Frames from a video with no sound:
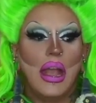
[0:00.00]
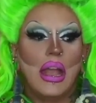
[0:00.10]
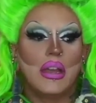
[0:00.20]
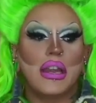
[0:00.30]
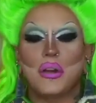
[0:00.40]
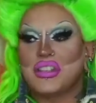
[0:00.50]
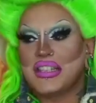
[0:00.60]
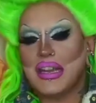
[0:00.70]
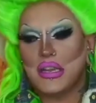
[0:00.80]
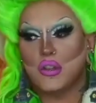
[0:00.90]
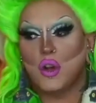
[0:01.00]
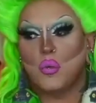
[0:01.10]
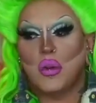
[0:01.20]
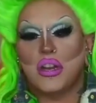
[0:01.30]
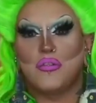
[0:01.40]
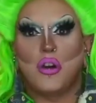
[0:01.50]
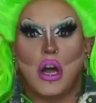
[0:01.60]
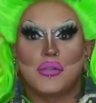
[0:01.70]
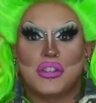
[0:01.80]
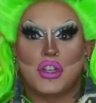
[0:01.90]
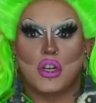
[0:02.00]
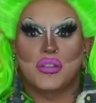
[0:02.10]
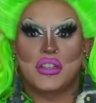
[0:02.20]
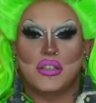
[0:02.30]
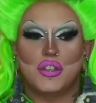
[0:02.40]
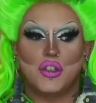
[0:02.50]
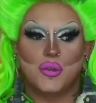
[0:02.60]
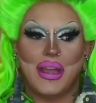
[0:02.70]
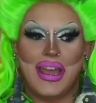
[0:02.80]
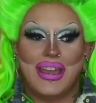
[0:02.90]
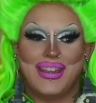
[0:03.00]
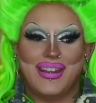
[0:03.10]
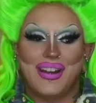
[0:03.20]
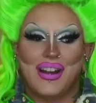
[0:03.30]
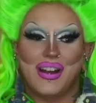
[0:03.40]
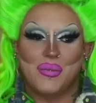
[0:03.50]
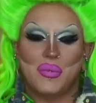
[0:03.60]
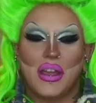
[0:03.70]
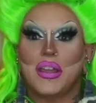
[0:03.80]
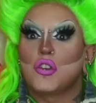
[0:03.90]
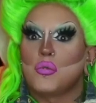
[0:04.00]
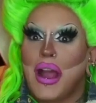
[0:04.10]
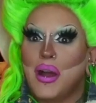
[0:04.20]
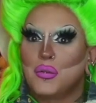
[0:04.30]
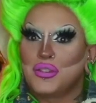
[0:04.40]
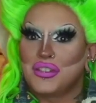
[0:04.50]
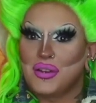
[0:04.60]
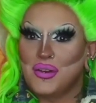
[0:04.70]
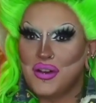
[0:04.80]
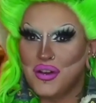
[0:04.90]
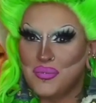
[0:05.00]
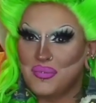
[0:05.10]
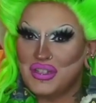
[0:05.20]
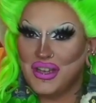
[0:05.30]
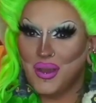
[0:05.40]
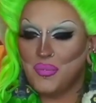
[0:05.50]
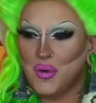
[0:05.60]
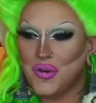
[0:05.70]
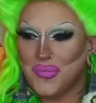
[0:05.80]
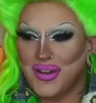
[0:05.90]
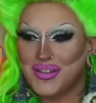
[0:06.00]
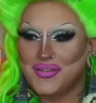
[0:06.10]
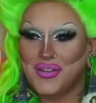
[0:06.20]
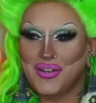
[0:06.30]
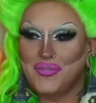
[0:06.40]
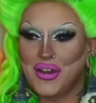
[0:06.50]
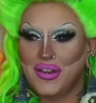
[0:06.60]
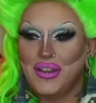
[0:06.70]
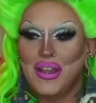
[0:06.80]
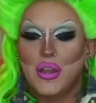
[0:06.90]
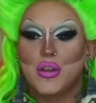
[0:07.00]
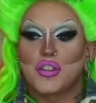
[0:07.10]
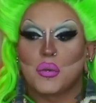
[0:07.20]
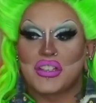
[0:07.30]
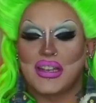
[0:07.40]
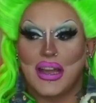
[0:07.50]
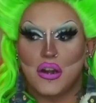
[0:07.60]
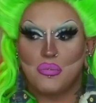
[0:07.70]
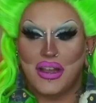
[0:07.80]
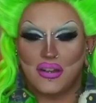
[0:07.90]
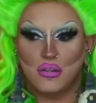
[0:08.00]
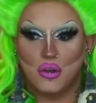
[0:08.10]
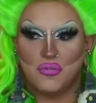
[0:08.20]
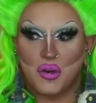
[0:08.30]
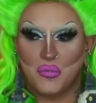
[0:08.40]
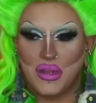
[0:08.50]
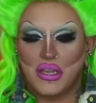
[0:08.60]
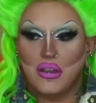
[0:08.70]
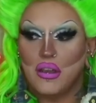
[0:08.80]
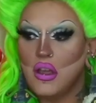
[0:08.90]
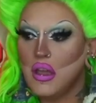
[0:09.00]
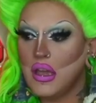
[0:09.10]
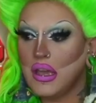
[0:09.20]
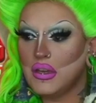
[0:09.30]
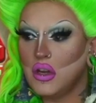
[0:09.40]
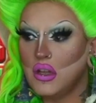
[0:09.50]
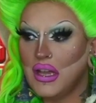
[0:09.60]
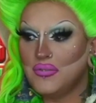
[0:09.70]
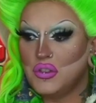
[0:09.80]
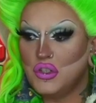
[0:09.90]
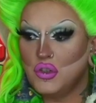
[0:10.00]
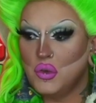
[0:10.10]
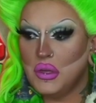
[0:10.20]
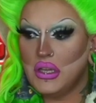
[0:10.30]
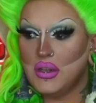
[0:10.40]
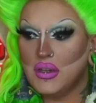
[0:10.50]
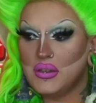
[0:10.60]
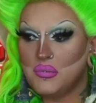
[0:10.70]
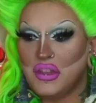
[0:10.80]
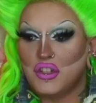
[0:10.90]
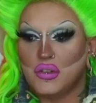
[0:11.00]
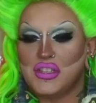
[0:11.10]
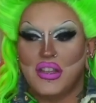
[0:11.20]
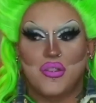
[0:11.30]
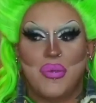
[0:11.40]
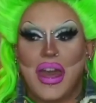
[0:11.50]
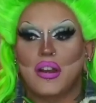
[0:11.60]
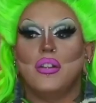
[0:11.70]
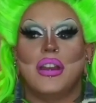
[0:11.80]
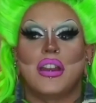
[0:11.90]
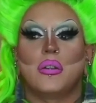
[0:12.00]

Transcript: Now, the Sandy Cloak, when it evolves, turns into a ground type Pokemon. It's very fun. So we're sending out our Plant Cloak Burmy, and all I have to do is make sure it's in the battle, and it'll